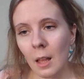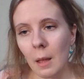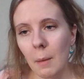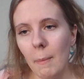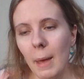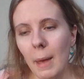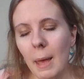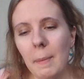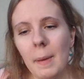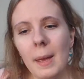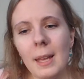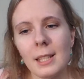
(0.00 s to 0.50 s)

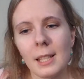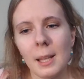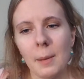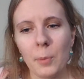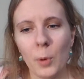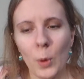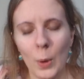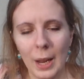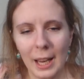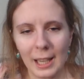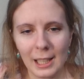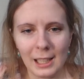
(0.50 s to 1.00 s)
Maybe at some
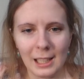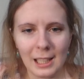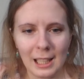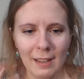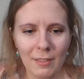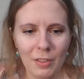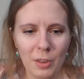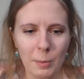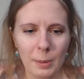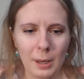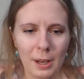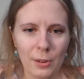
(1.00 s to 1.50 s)
point I need to
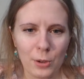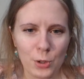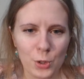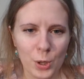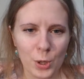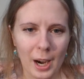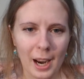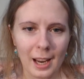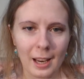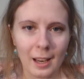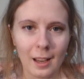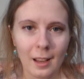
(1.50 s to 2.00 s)
give them another
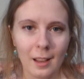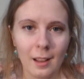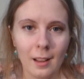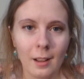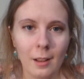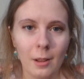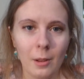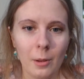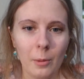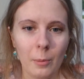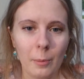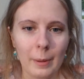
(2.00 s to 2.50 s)
try,
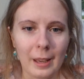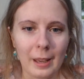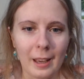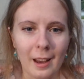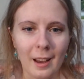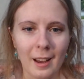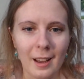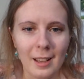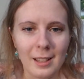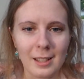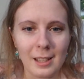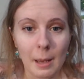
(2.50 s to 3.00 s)

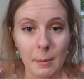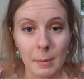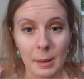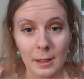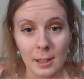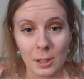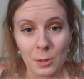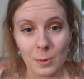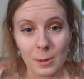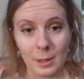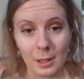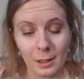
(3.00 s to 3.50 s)
because, I mean,
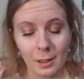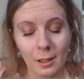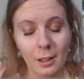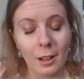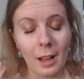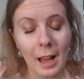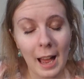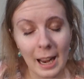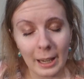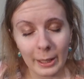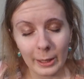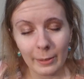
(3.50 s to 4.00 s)
this was a
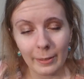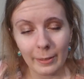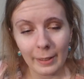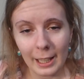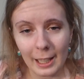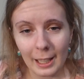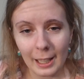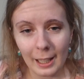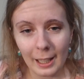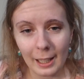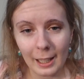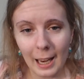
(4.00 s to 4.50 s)
little
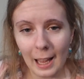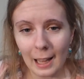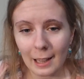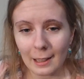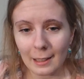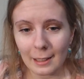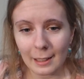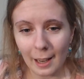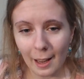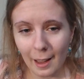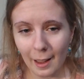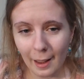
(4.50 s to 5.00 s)
aggravating at
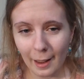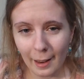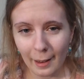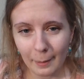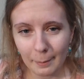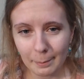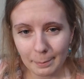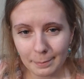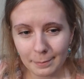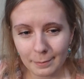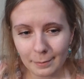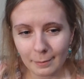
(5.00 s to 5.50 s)
the
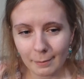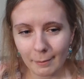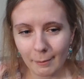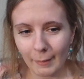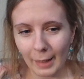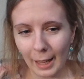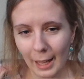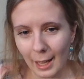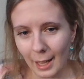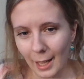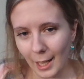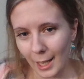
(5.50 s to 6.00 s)
time,
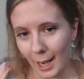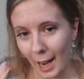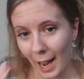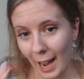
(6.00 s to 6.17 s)
and